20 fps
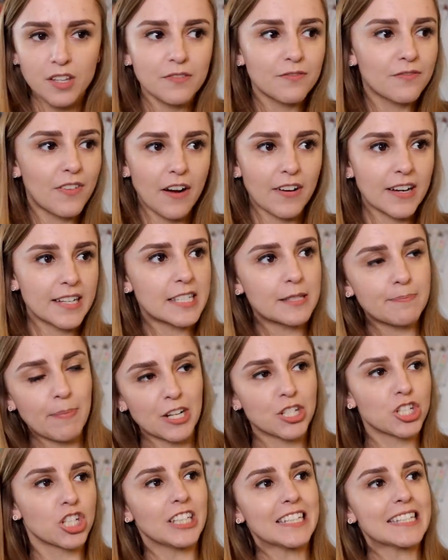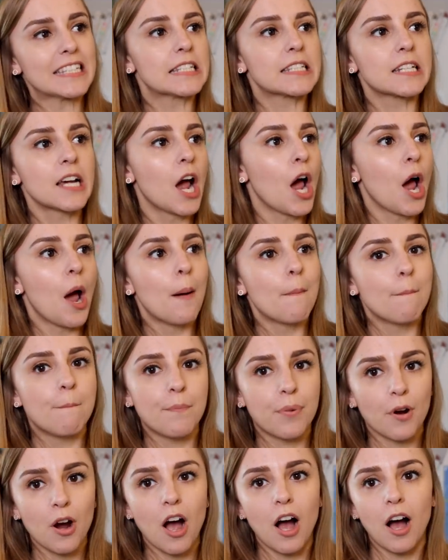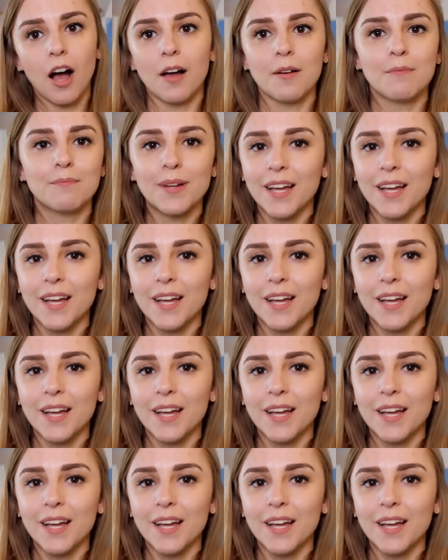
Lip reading: very specialist bra.